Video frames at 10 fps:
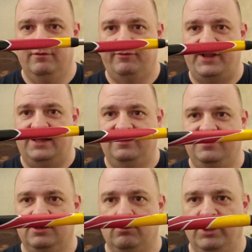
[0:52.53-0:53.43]
flat
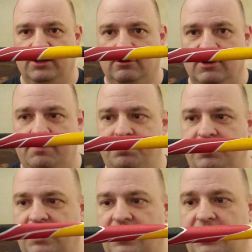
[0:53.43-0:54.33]
stick wind grip,
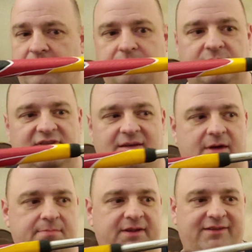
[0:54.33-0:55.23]

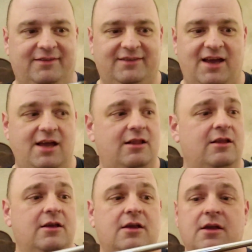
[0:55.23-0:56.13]
semi-pistol style.
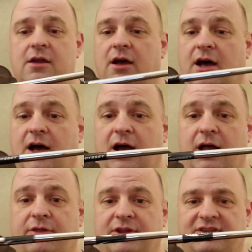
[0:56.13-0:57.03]

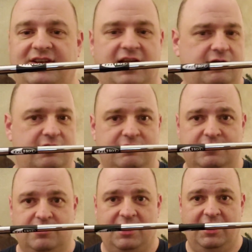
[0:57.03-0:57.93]
The standard
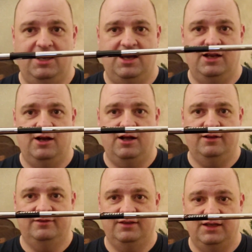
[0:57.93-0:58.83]
Tri-Hot
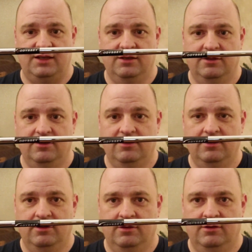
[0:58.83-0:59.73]
Odyssey
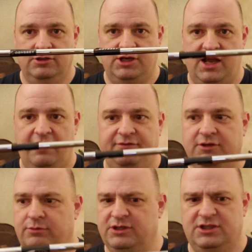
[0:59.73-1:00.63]
shaft,
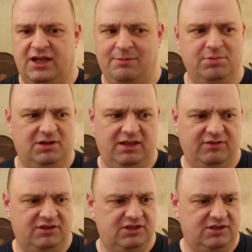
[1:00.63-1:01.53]
which I believe
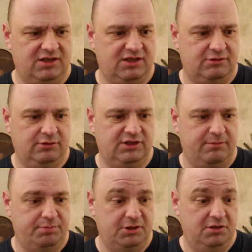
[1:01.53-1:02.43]
is just a true
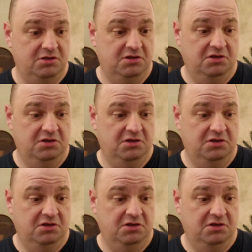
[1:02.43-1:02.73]
temper.